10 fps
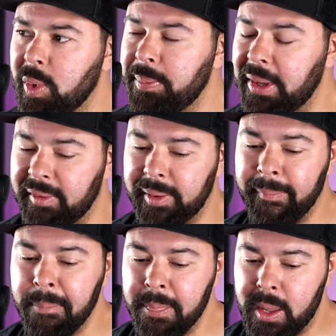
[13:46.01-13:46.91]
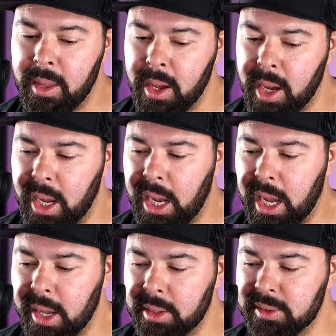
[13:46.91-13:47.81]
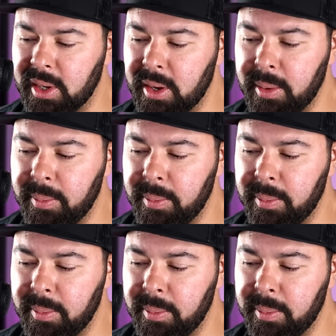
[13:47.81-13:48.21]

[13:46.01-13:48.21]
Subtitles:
We pivot. And